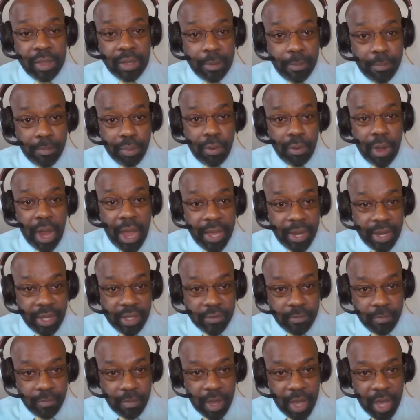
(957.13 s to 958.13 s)
the
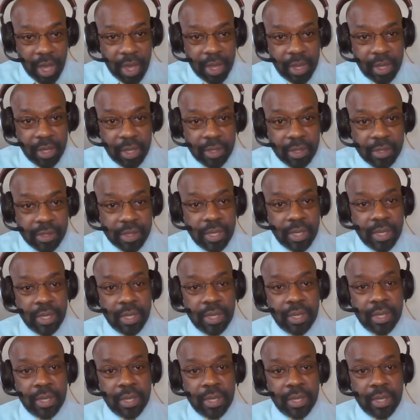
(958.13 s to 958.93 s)
brightest minds